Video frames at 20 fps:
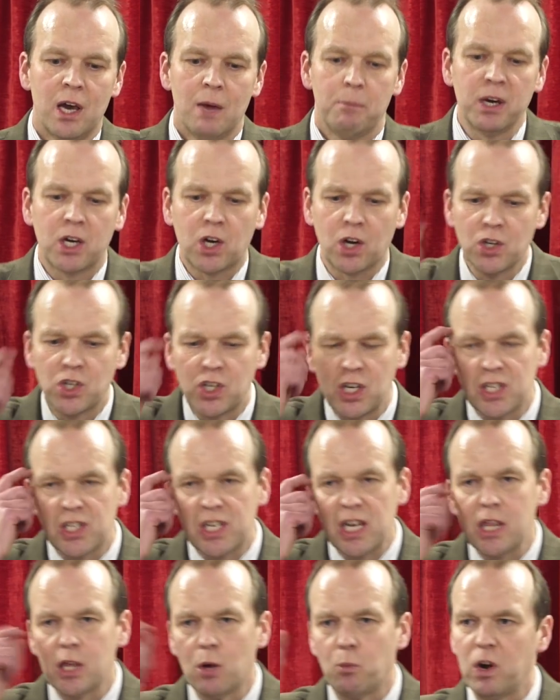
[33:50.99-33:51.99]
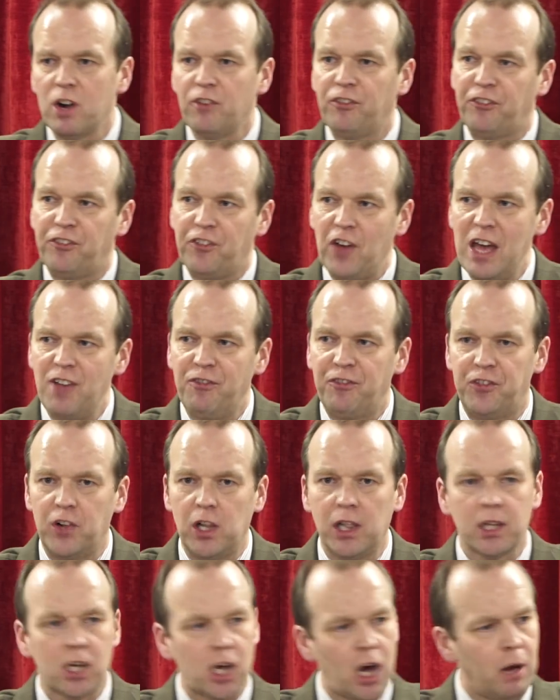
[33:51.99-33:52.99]
Because you see, the word
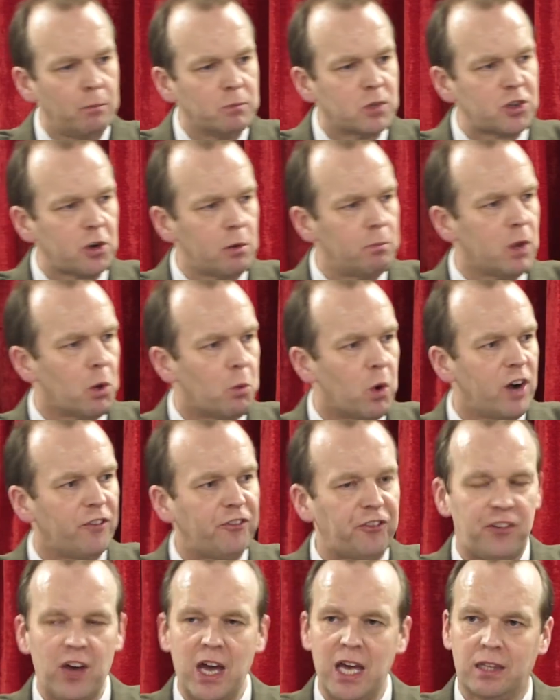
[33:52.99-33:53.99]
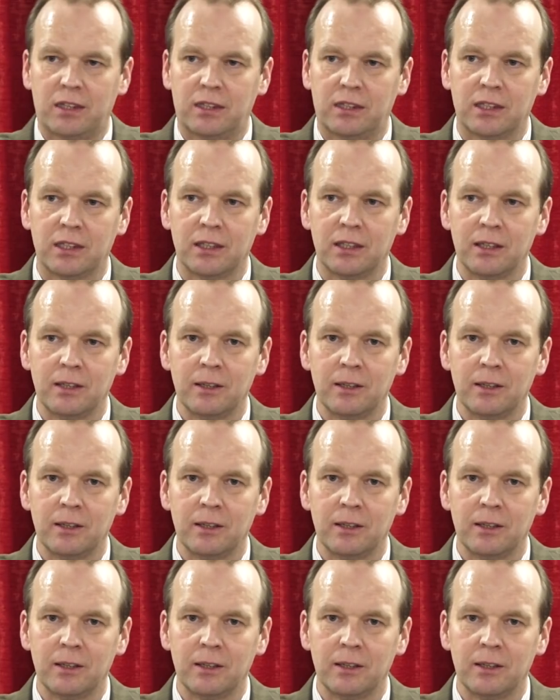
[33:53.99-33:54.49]
faithful comes from the word faith.